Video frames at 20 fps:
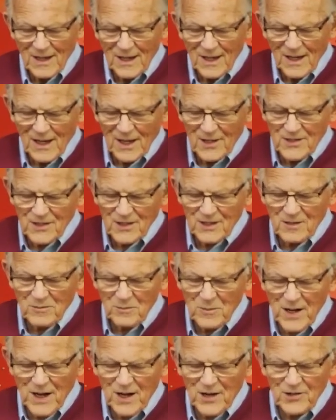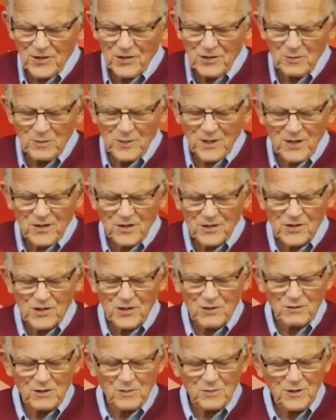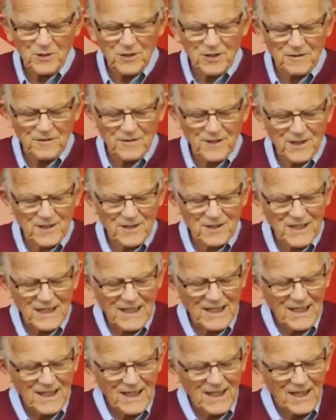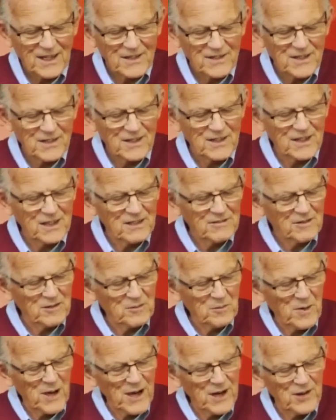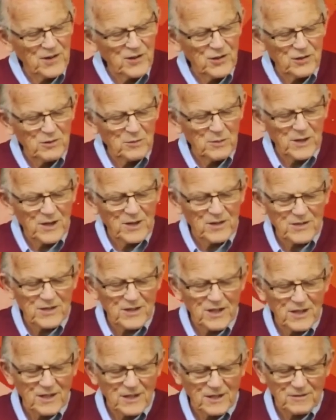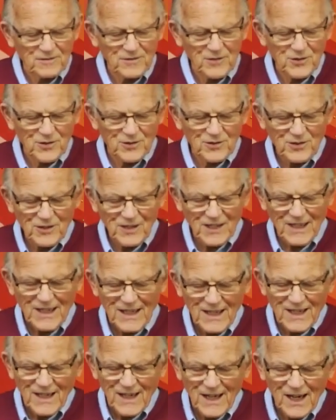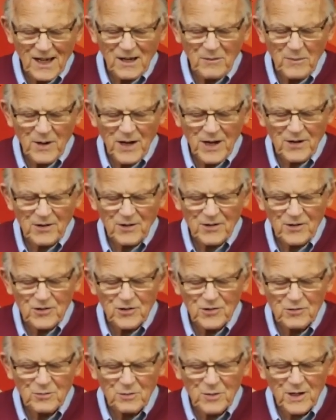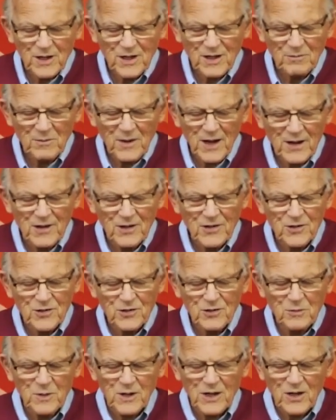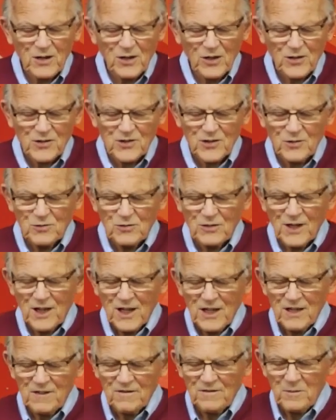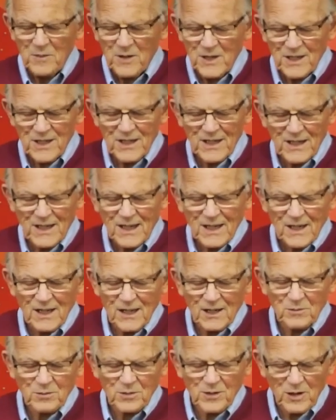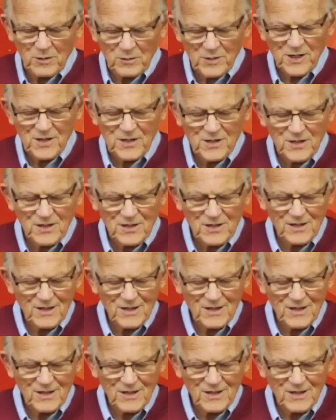I didn't marry you because you were perfect. I didn't even marry you because I loved you. I married you because you gave me a promise.